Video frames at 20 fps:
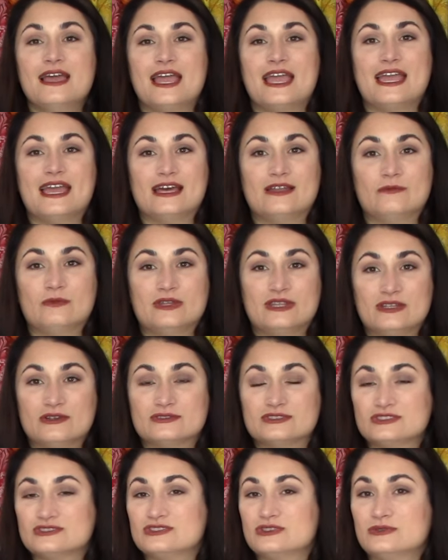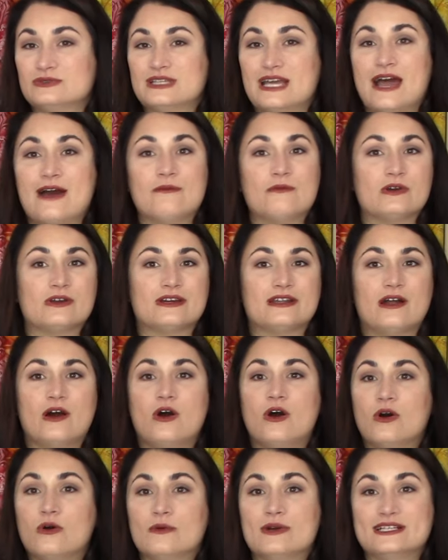And when those are sold out, we're gonna
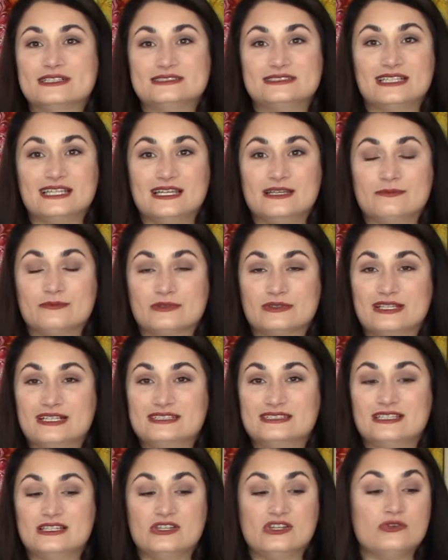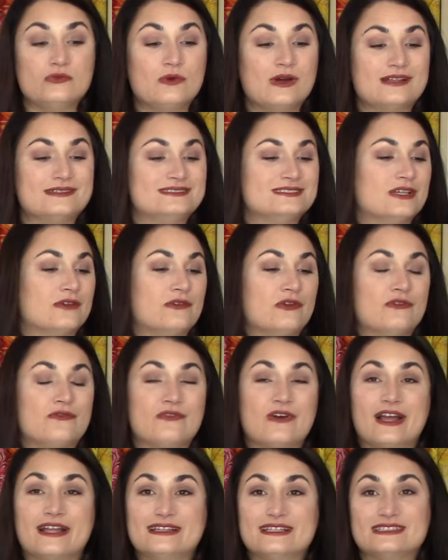always keep releasing new ones. So if you
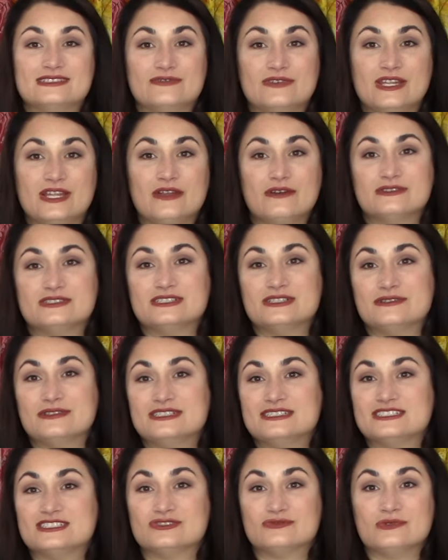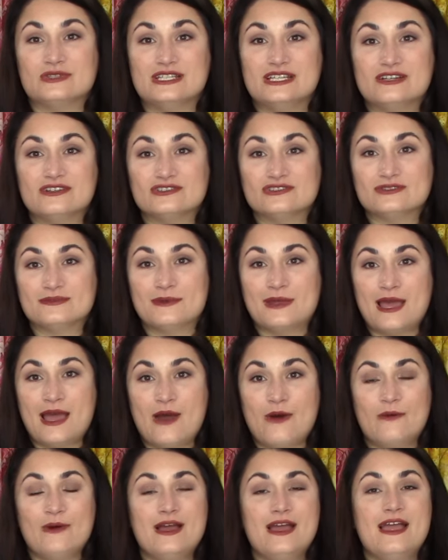find this video series three years from
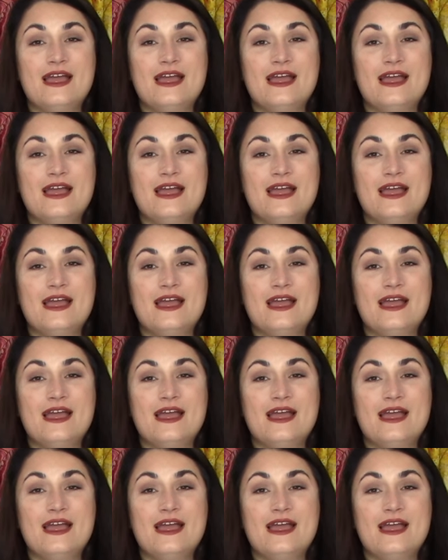now,